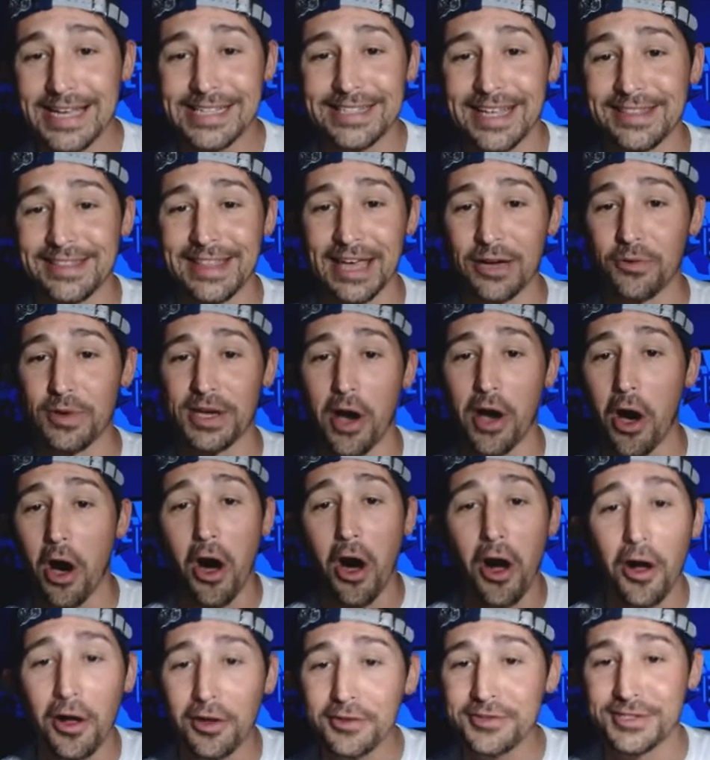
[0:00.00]
I think we
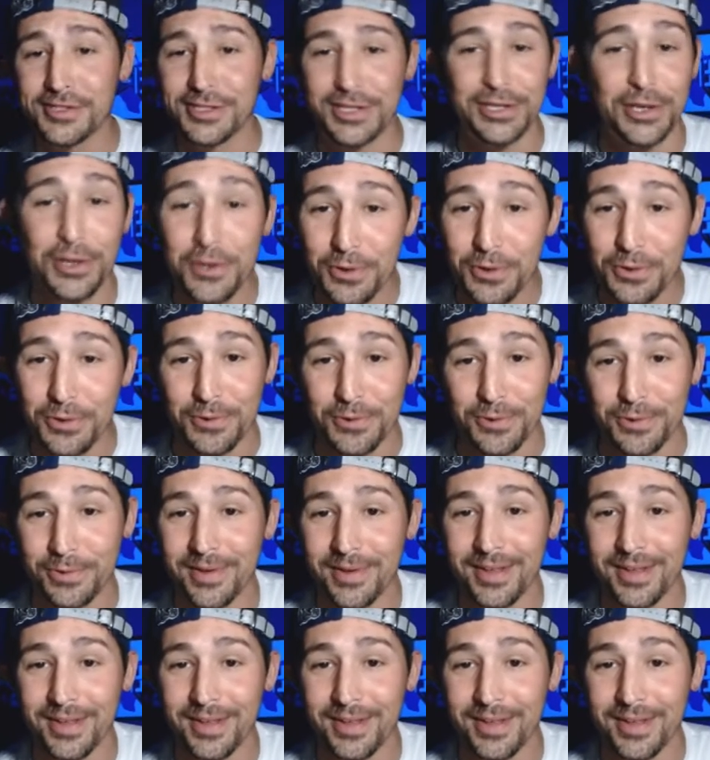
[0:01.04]
all do.